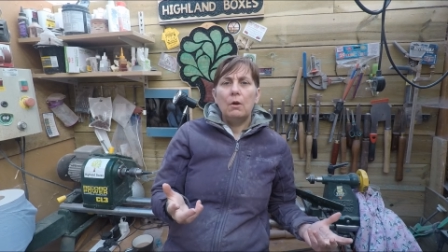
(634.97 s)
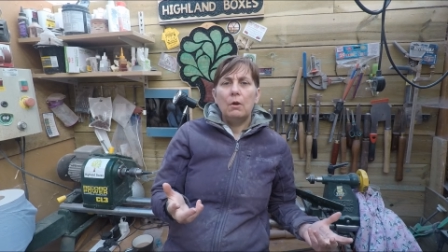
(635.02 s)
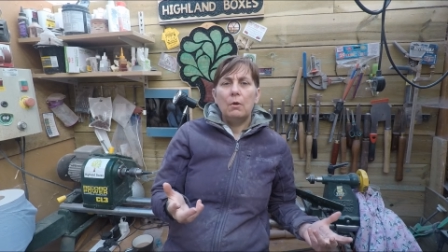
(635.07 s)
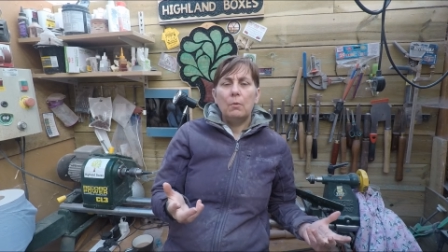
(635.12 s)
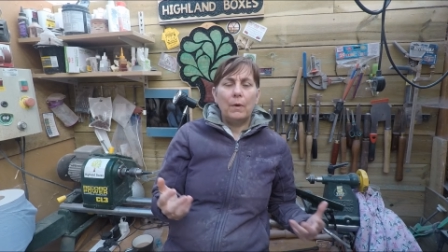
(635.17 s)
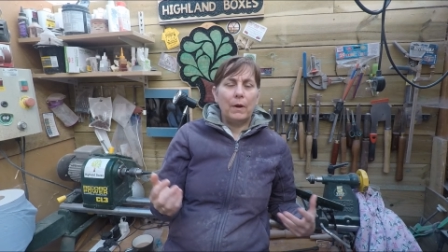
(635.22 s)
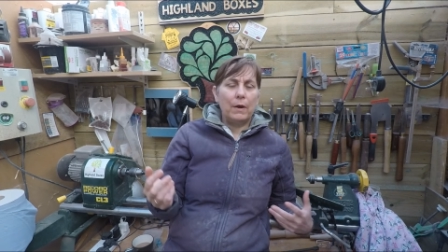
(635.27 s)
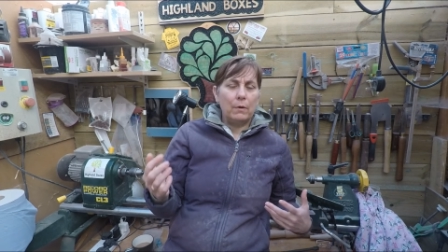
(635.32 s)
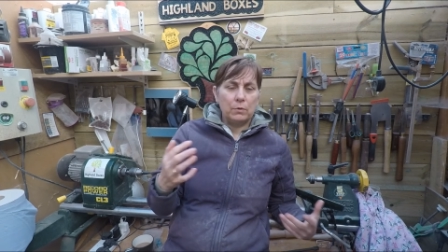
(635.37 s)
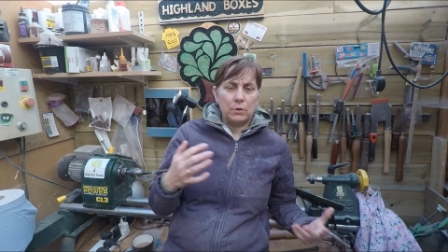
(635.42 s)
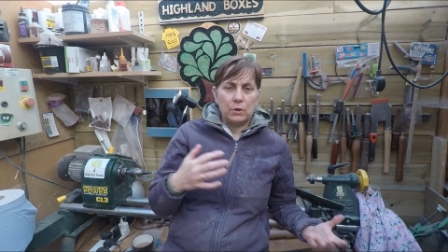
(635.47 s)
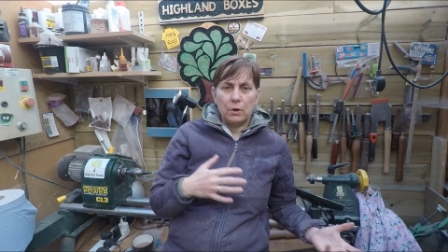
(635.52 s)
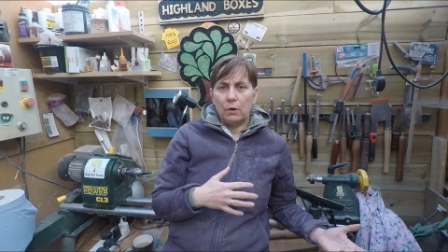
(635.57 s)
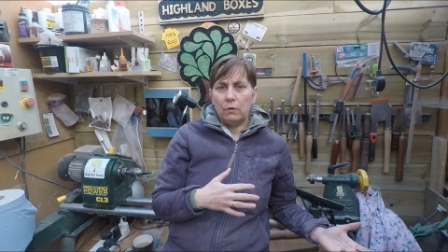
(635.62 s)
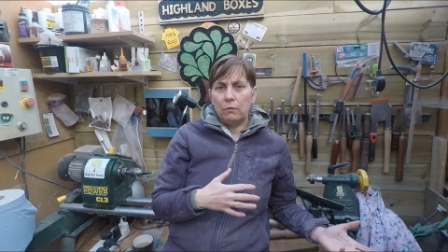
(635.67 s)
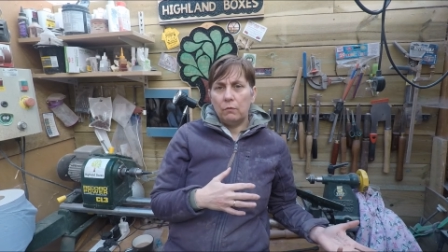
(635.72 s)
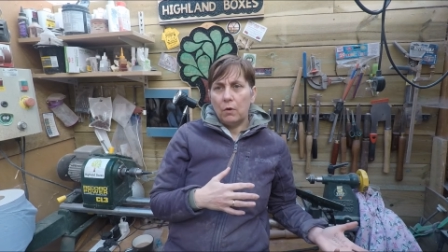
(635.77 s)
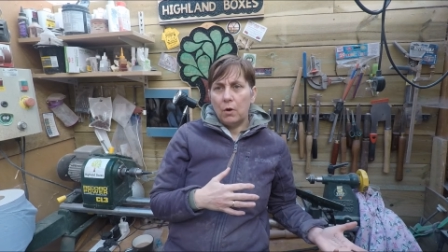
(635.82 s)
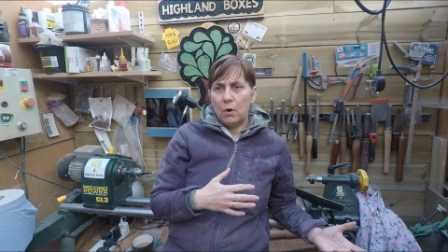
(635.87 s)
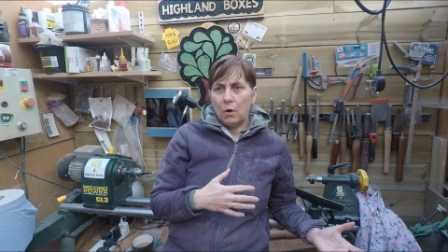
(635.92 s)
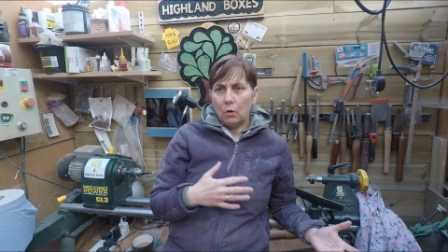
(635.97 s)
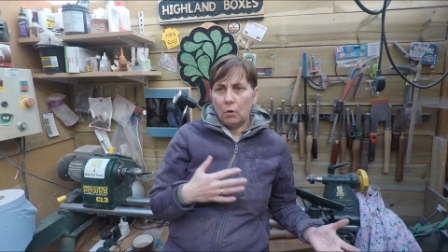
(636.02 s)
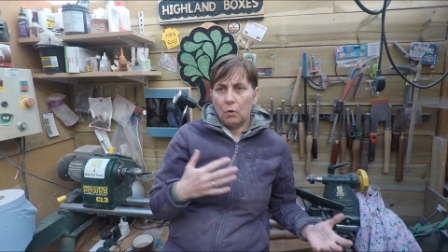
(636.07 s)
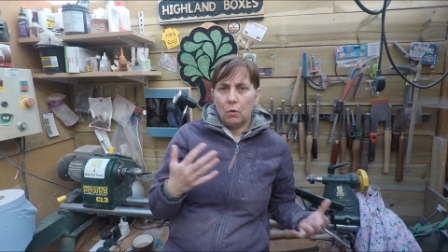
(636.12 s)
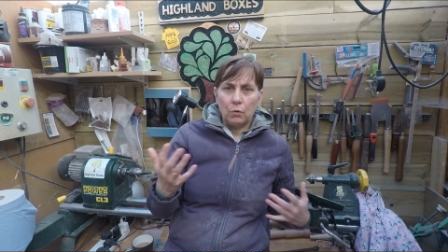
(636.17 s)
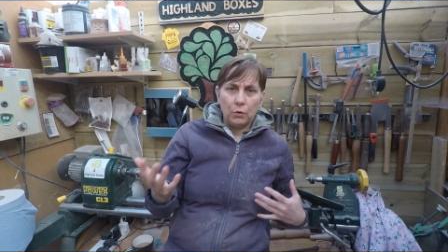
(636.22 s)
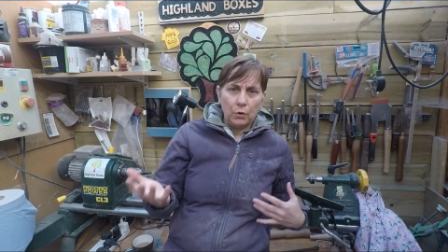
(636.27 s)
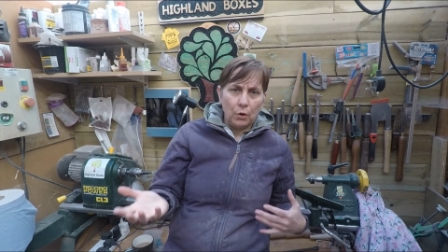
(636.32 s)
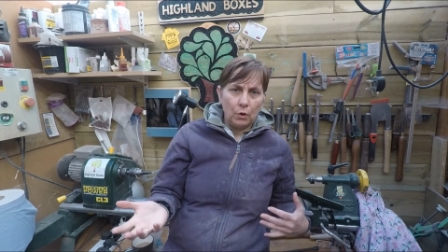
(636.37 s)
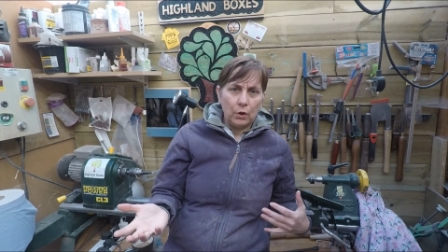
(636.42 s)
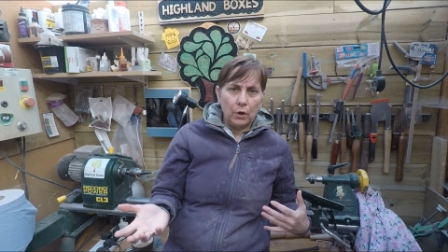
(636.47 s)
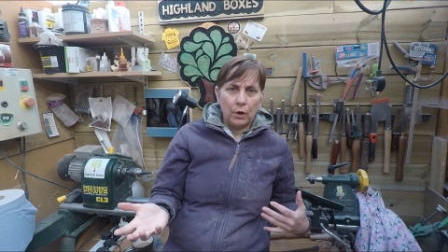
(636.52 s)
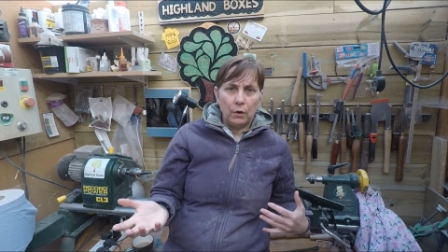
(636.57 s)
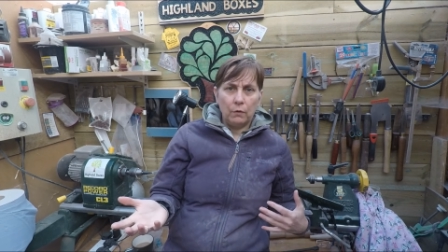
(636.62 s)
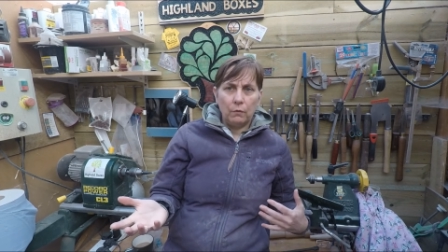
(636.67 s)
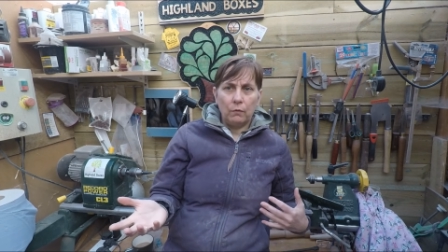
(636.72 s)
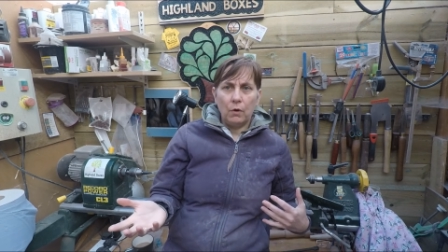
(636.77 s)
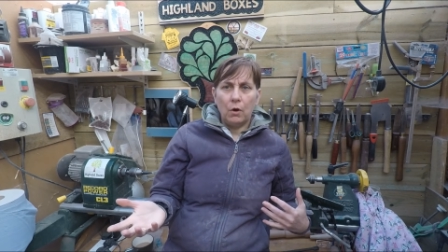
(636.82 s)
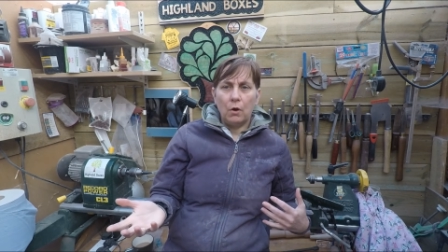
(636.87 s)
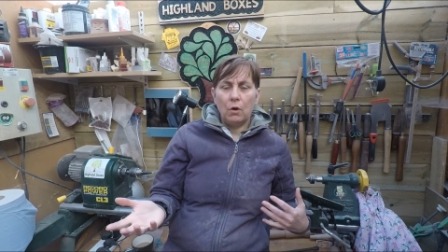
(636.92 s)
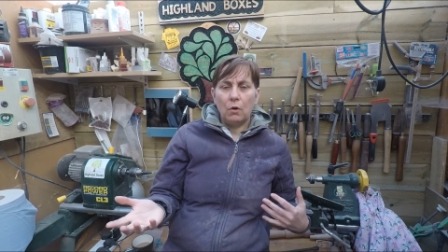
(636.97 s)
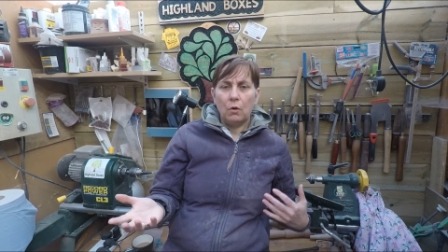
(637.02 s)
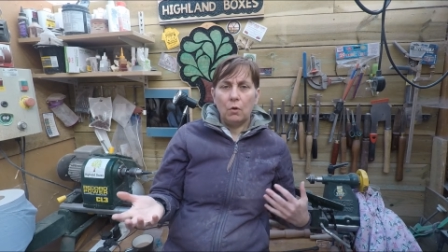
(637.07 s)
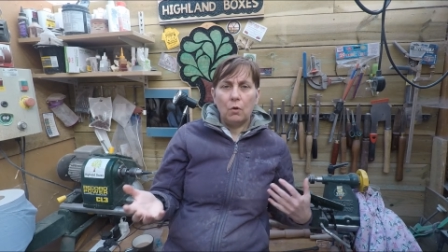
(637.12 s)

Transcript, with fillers: where I was going wrong or not going wrong,